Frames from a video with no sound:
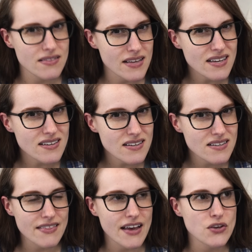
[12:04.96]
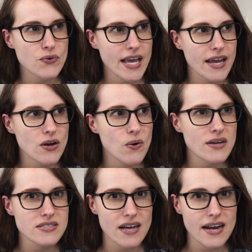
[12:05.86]
I think, and that you can't go
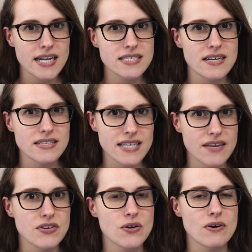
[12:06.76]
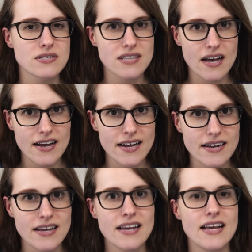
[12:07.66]
outside. It's not safe to go
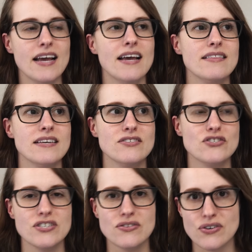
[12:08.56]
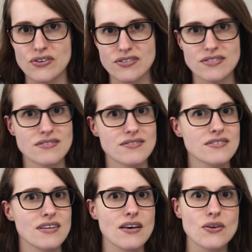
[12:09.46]
outside. And then she
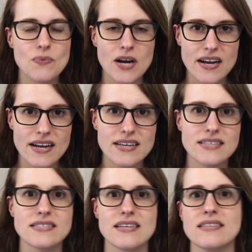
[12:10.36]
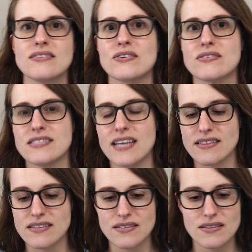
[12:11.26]
learns otherwise and learns
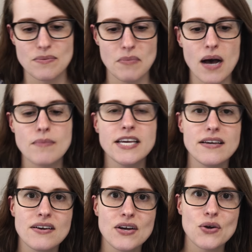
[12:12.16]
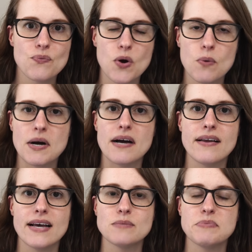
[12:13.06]
that the, the mommy
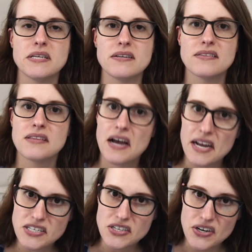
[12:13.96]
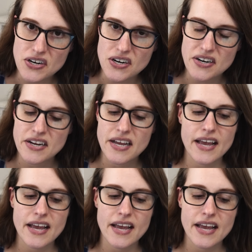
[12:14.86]
robot has been lying to her.